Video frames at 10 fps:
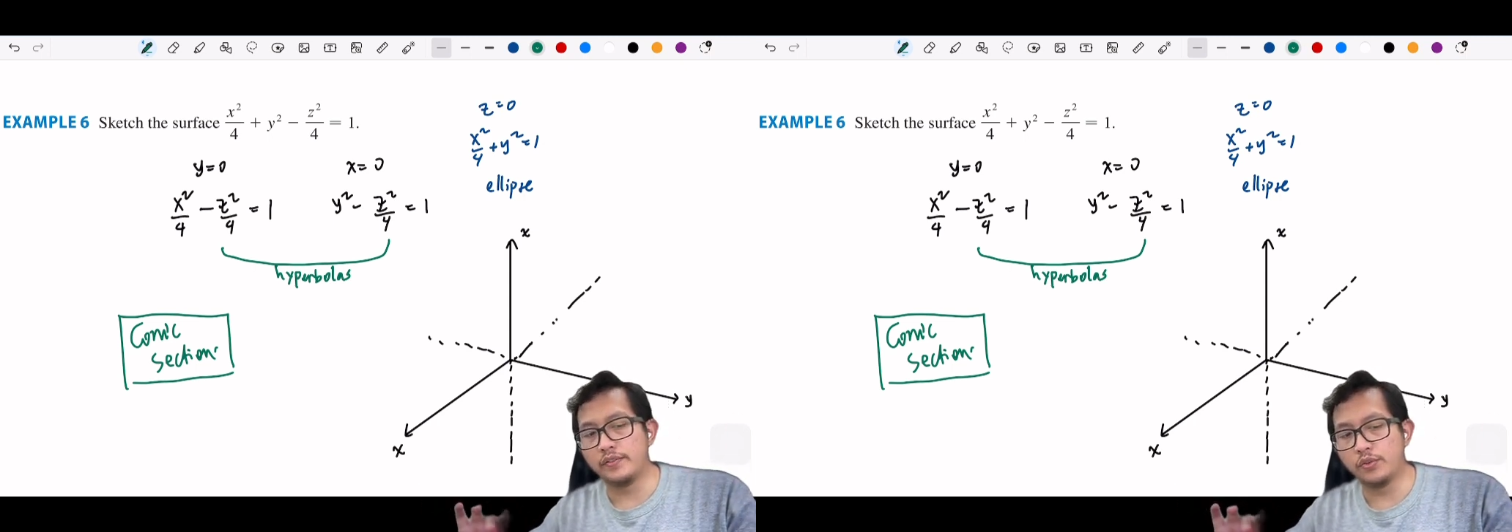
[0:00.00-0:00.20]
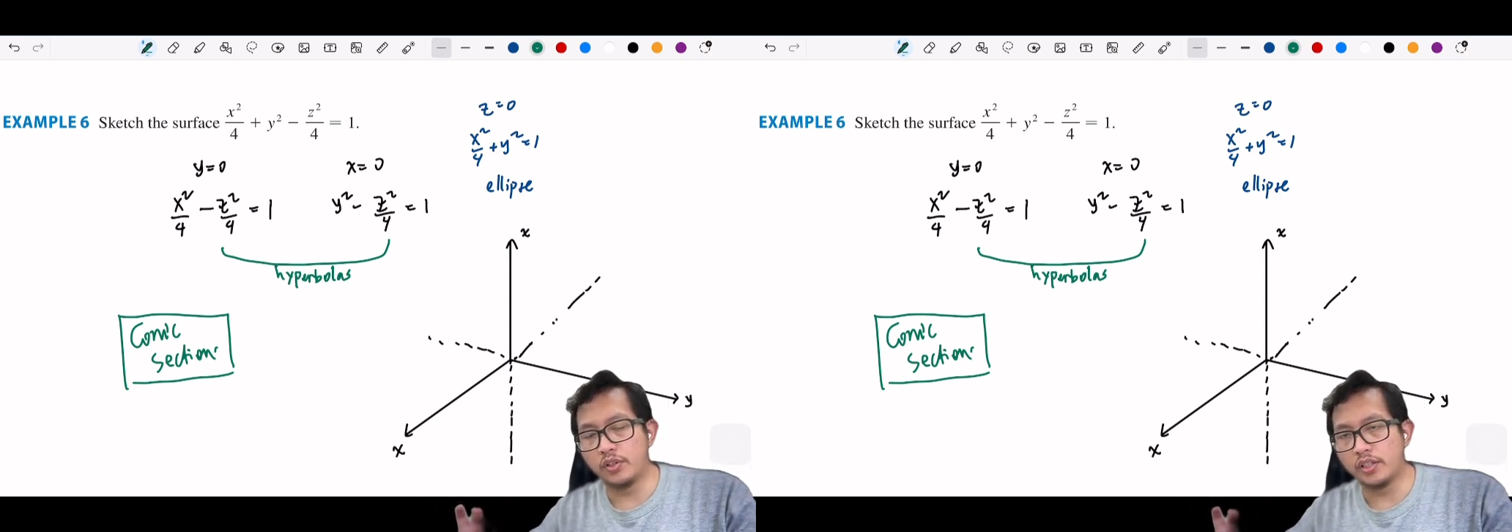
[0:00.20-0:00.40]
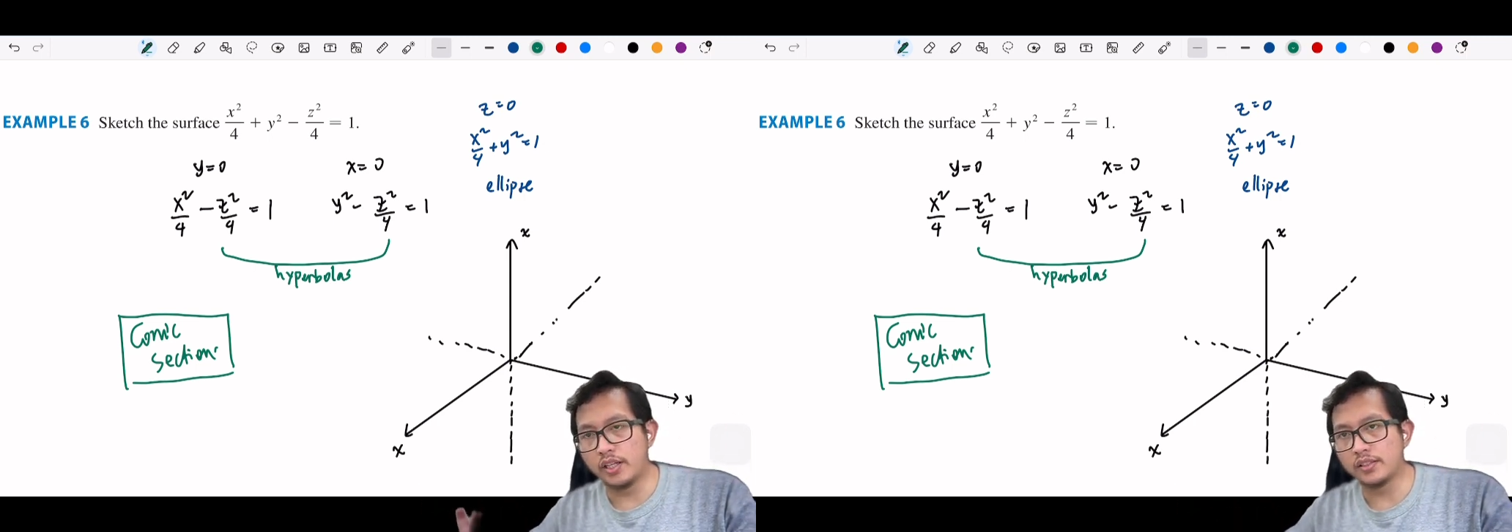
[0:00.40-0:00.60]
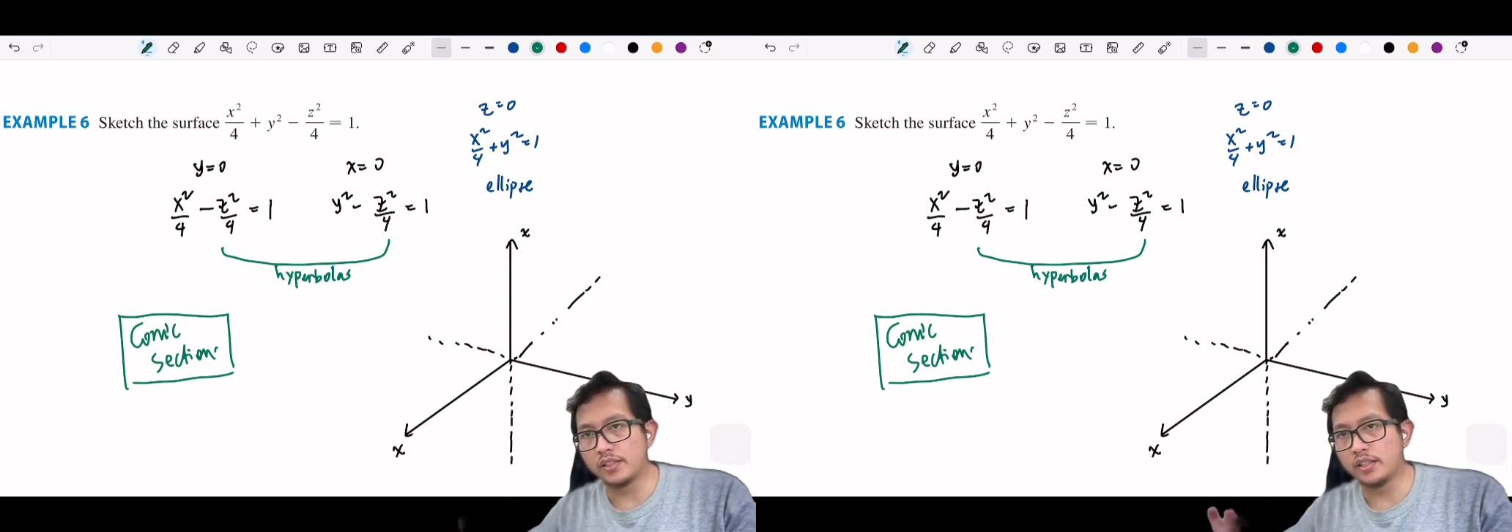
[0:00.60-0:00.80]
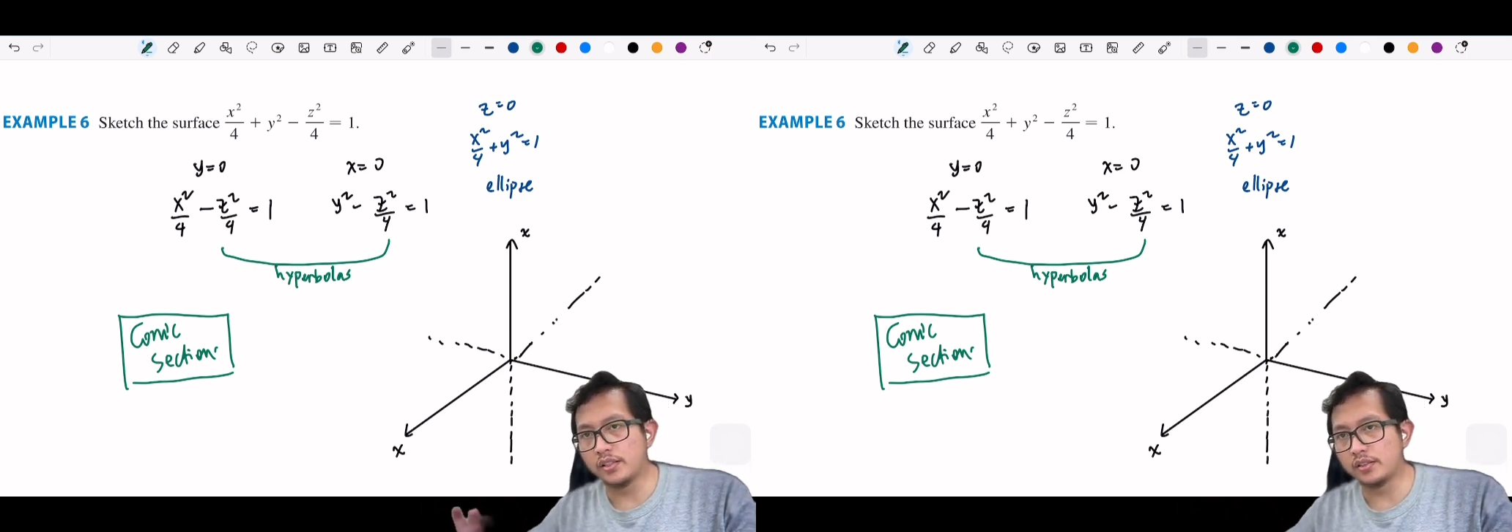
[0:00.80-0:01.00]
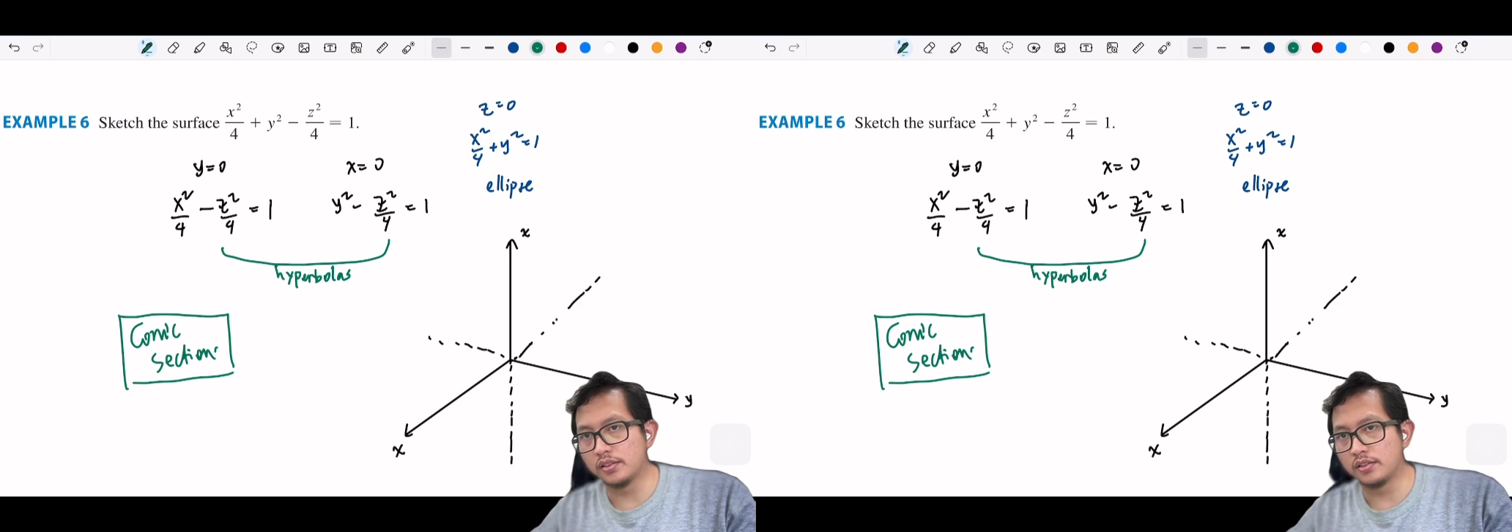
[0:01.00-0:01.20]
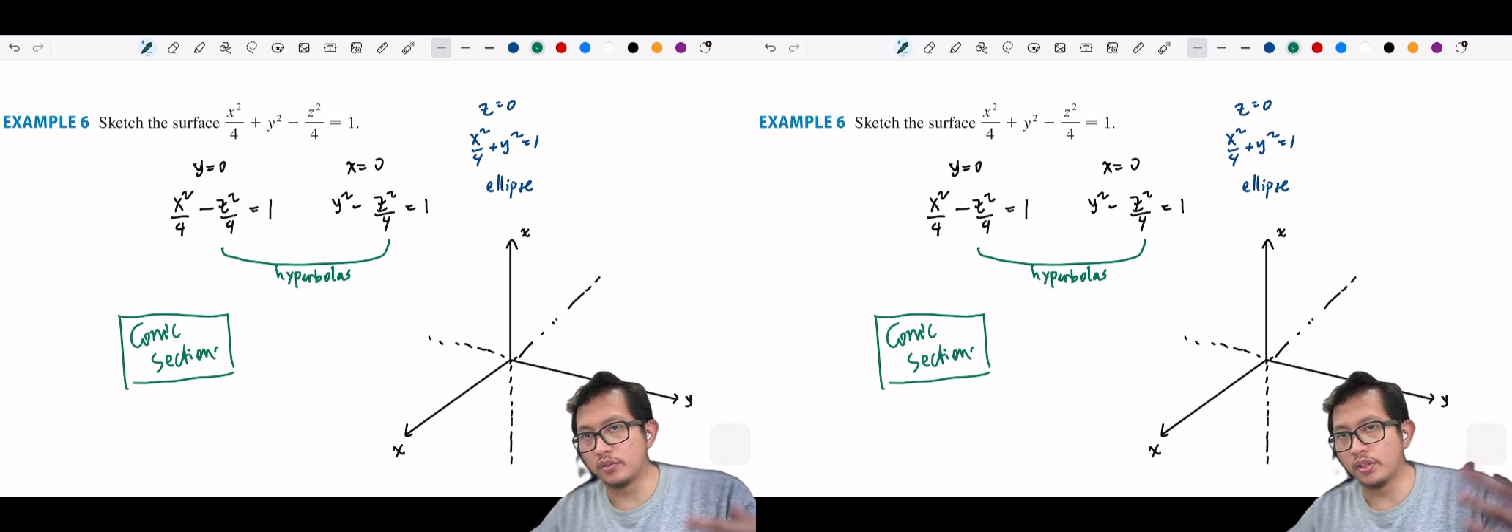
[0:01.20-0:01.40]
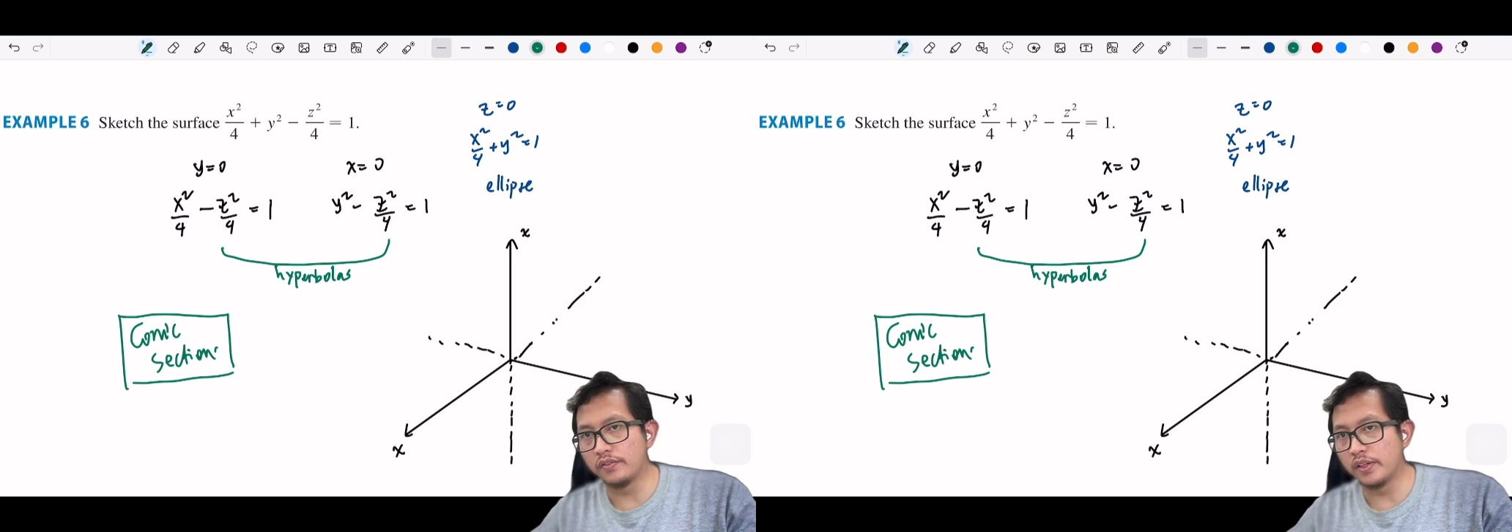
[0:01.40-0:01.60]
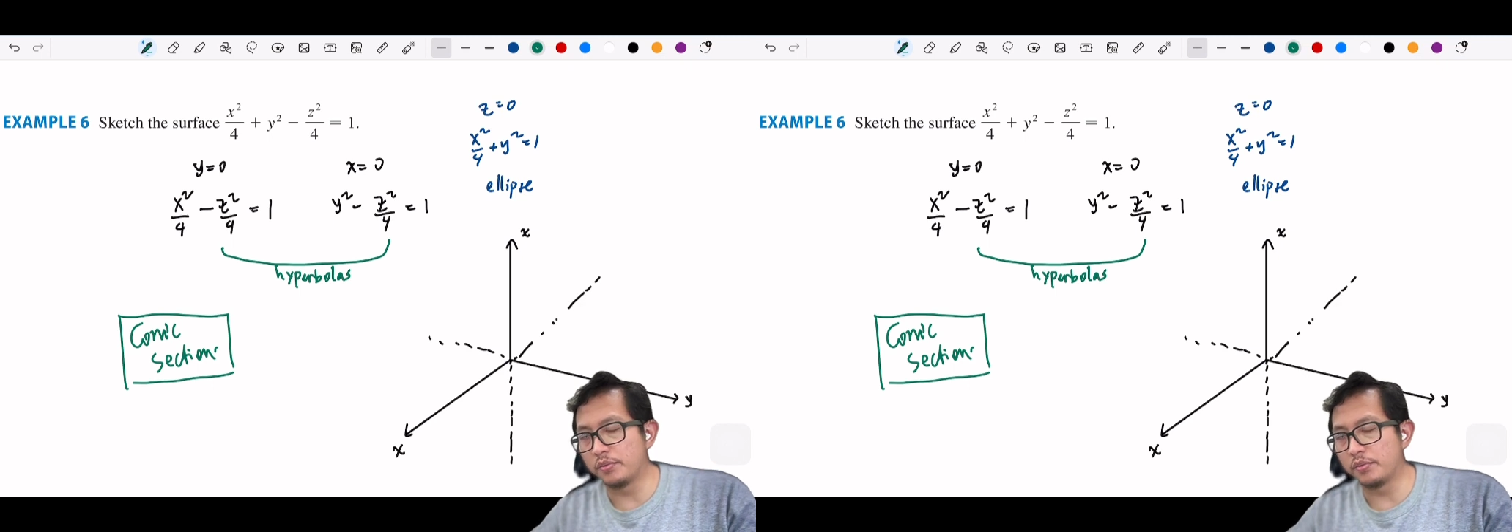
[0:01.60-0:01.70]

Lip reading: everyone has a quite